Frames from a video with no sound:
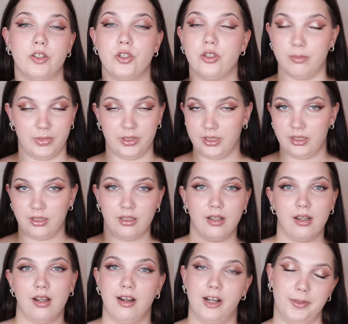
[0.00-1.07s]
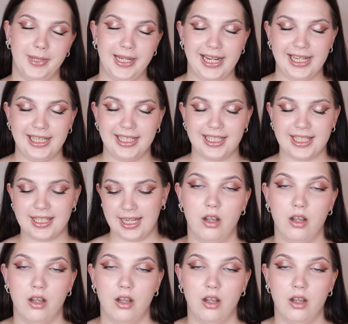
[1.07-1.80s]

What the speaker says: shimmer on my eyelids.